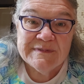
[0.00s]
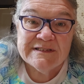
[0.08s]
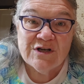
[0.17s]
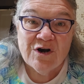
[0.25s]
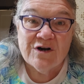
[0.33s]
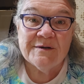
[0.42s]

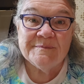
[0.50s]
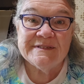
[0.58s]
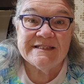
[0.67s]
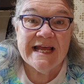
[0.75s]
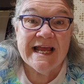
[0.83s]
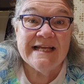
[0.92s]

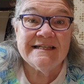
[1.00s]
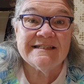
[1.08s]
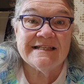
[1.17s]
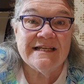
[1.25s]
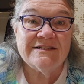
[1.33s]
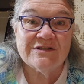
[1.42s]
circumstance
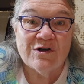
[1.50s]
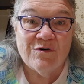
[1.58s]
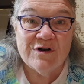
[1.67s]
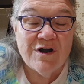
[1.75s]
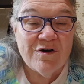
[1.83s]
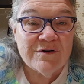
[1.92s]
that's
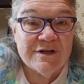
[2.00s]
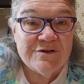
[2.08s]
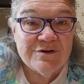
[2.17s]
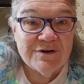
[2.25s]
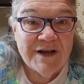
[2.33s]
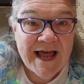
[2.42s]
going on in
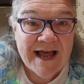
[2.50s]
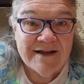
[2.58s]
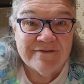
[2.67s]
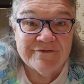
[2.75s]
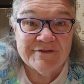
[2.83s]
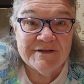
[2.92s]
your
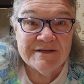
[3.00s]
life